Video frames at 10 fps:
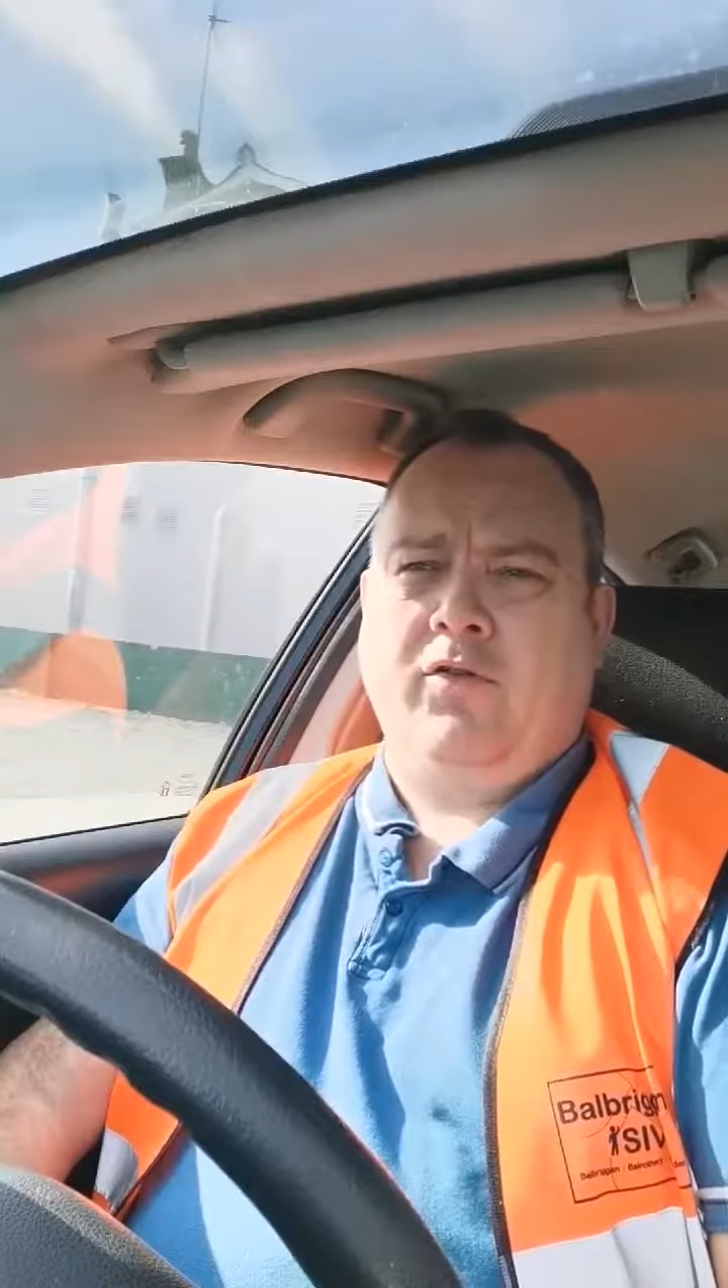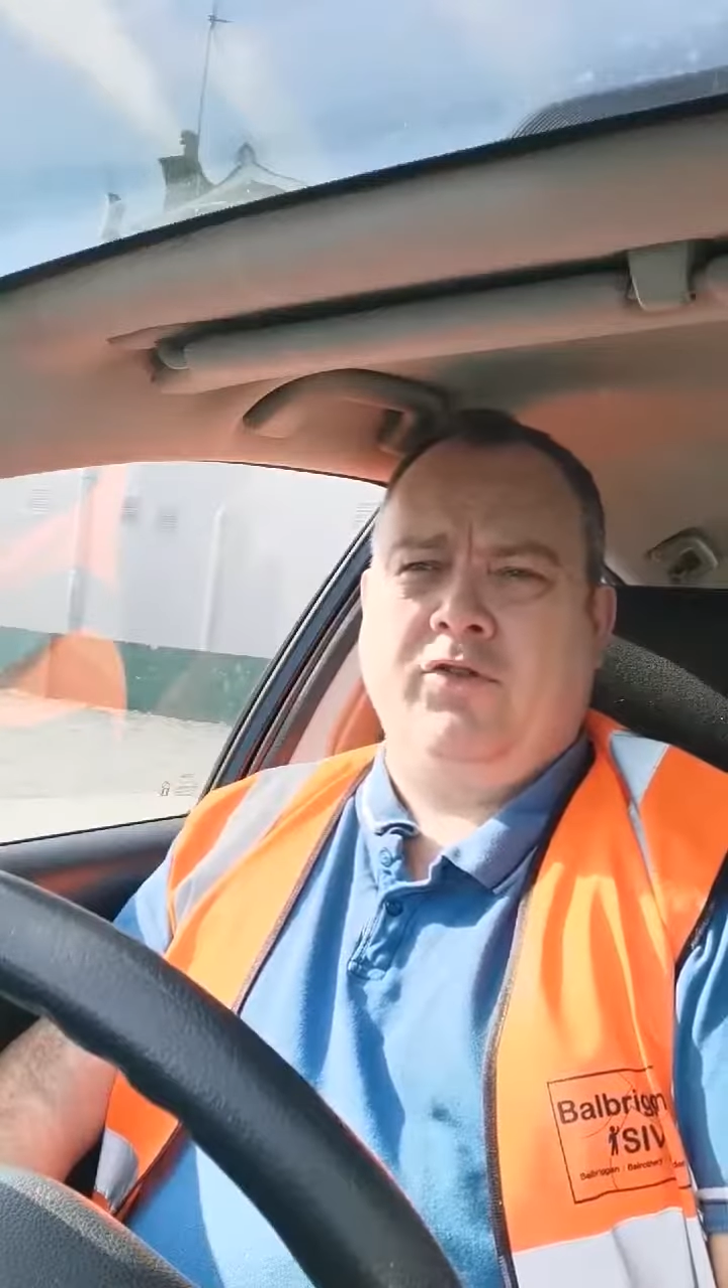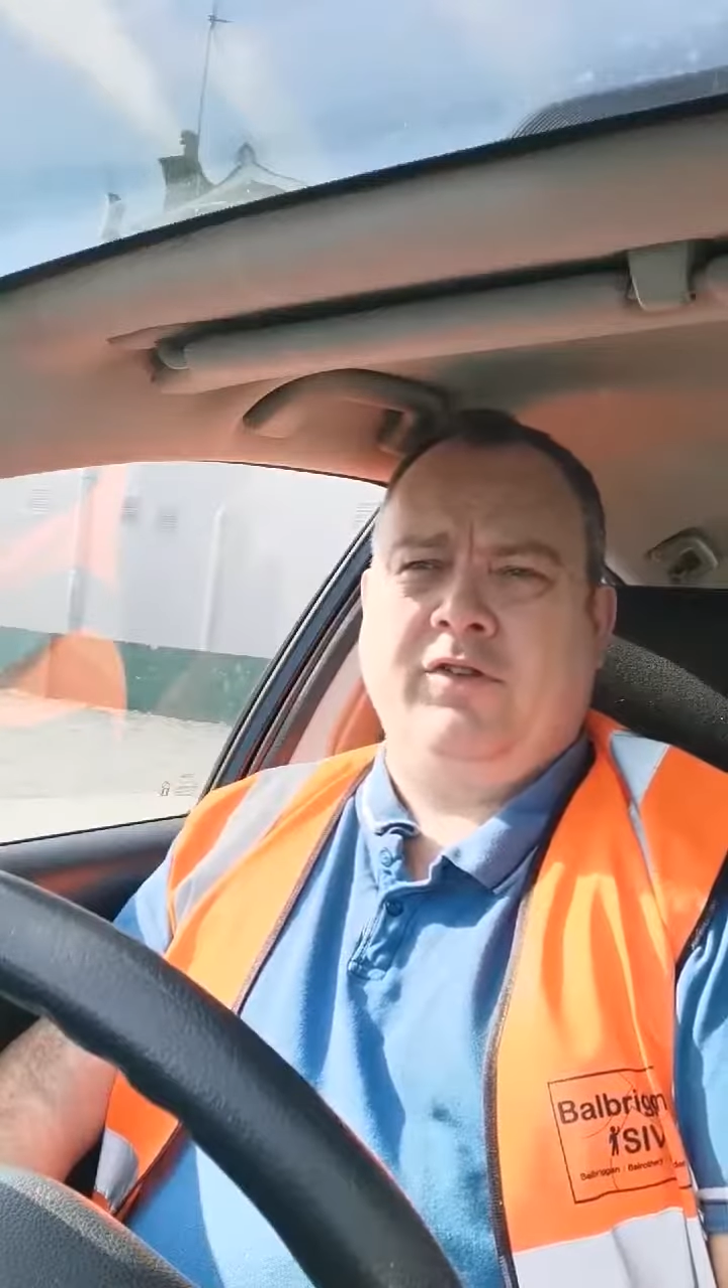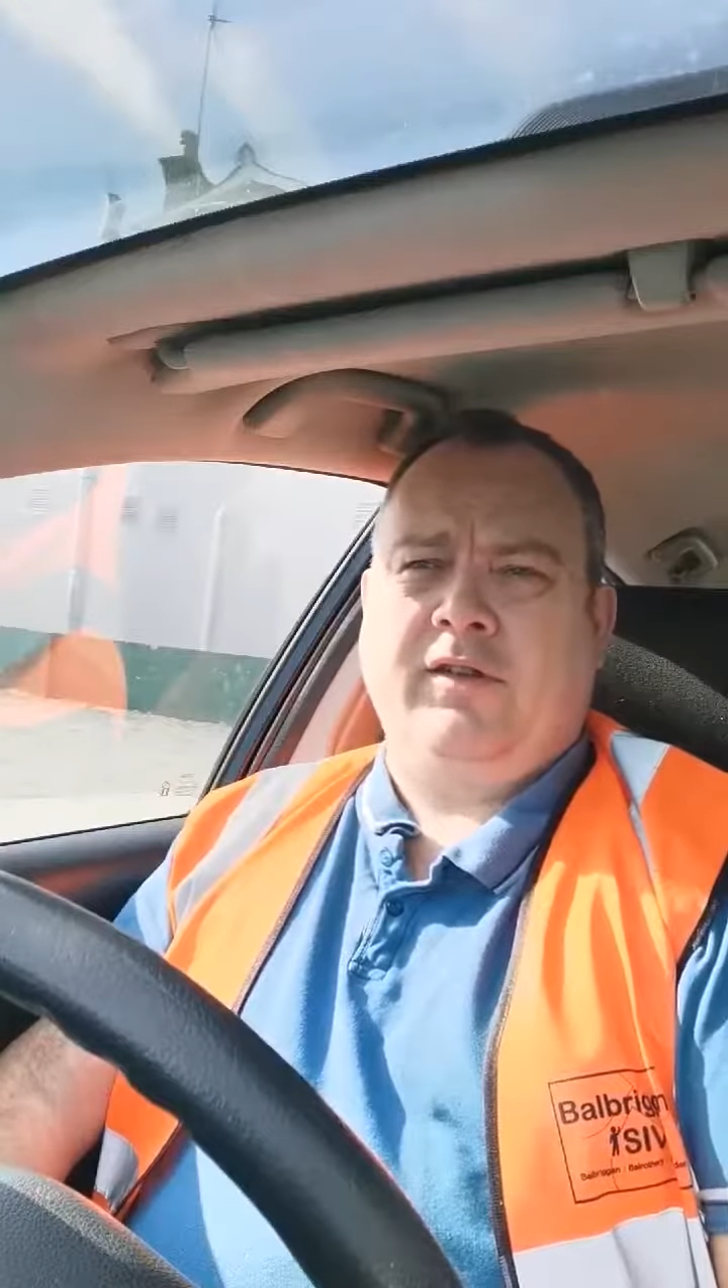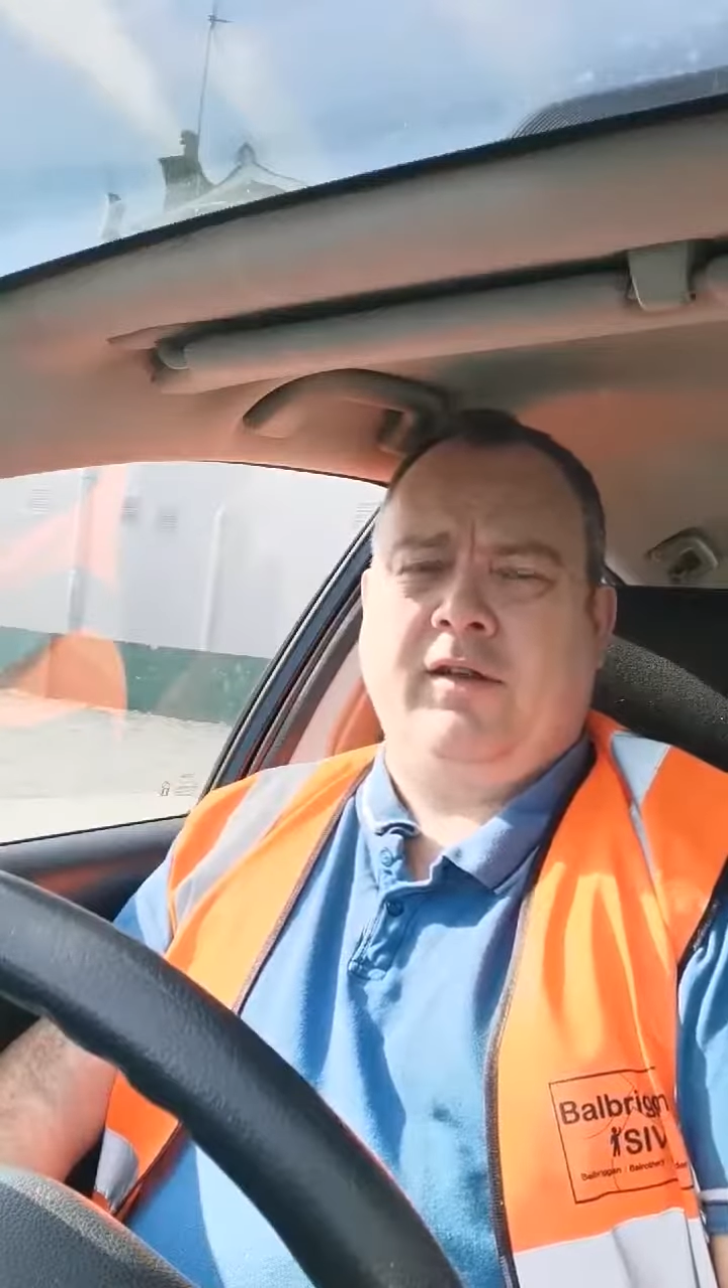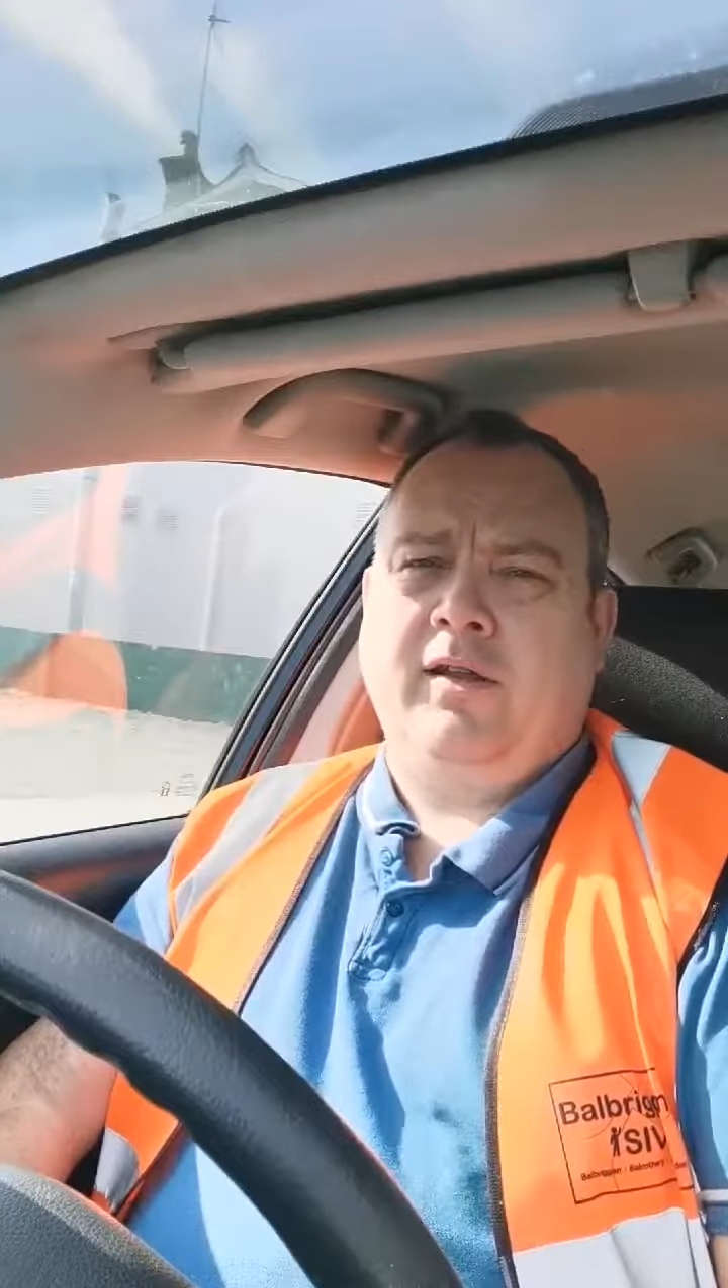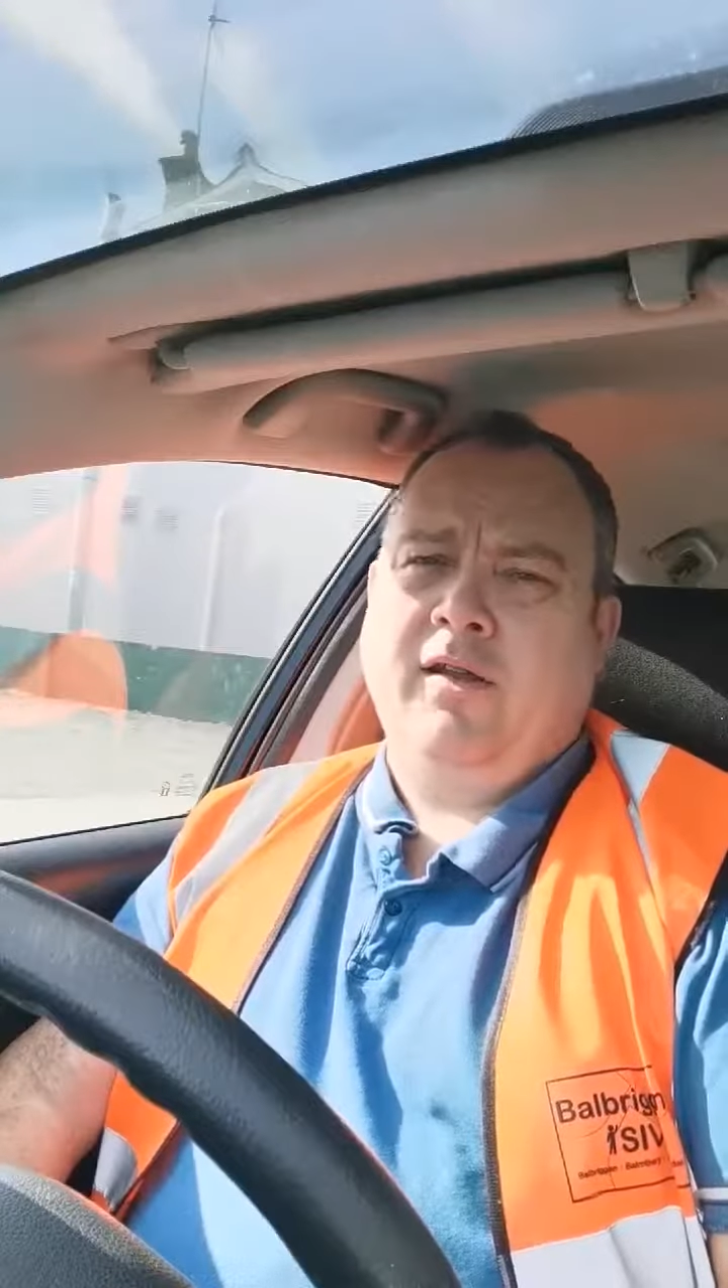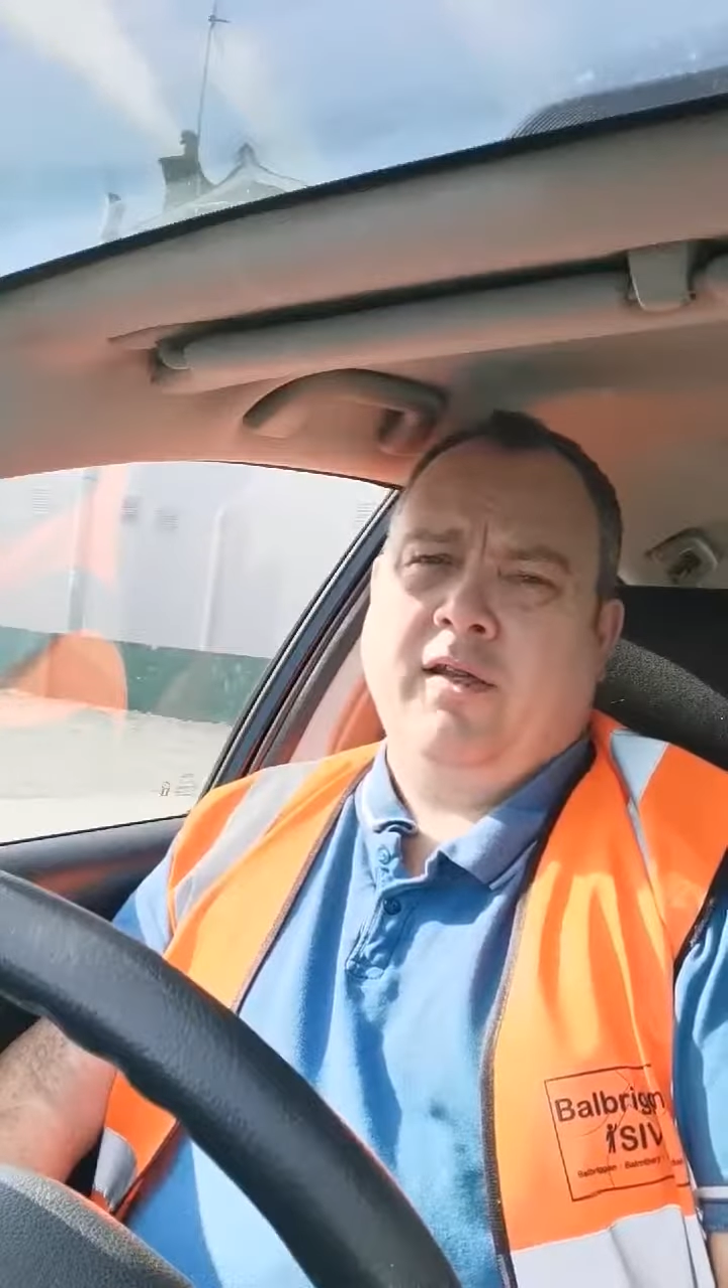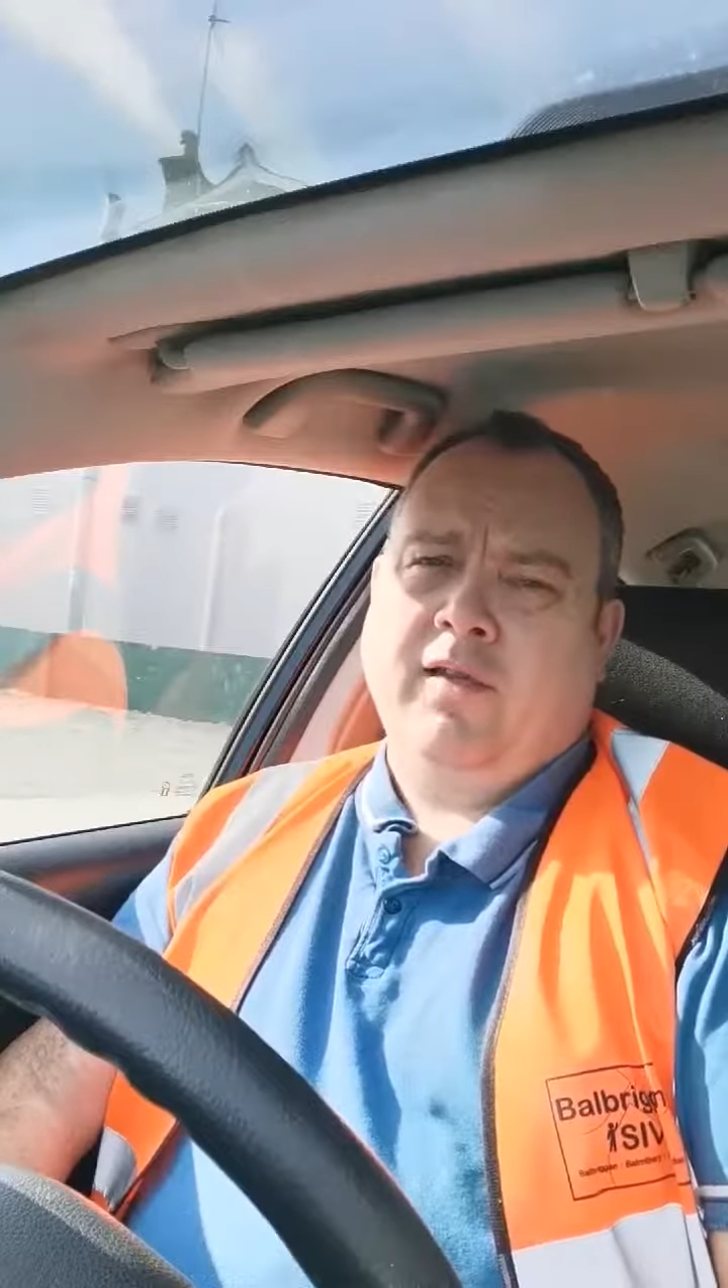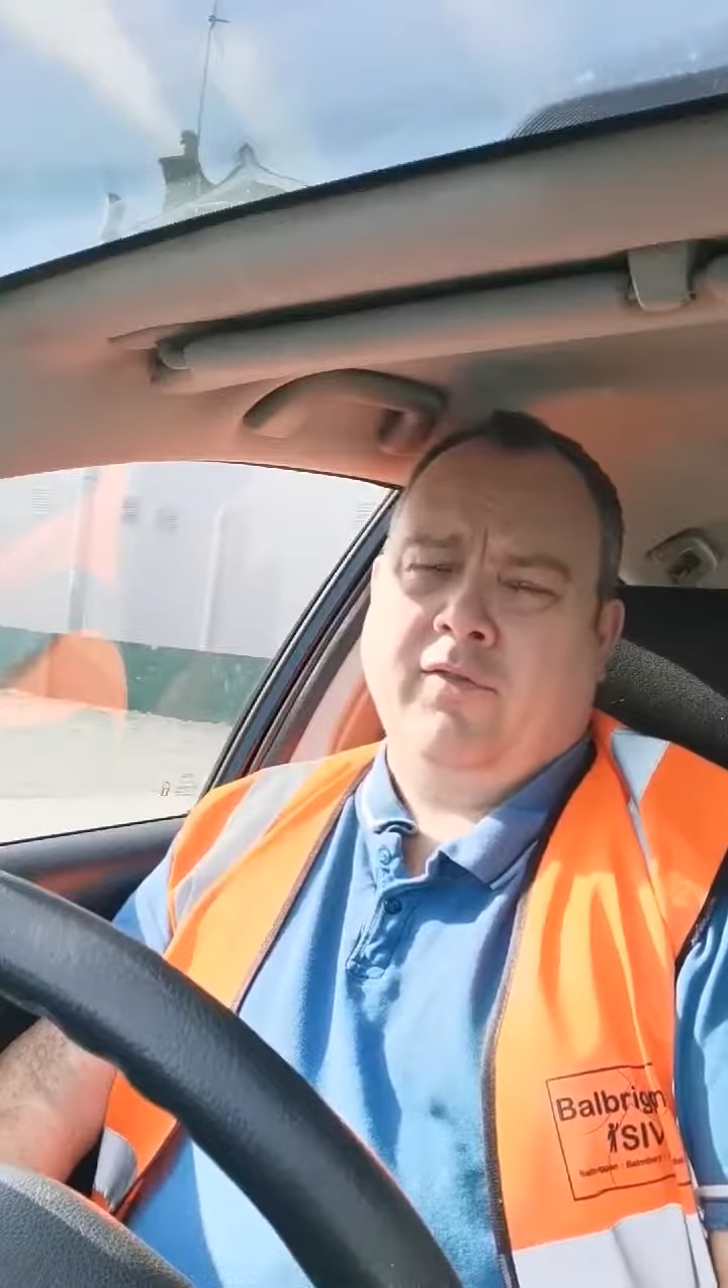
it's urgent, and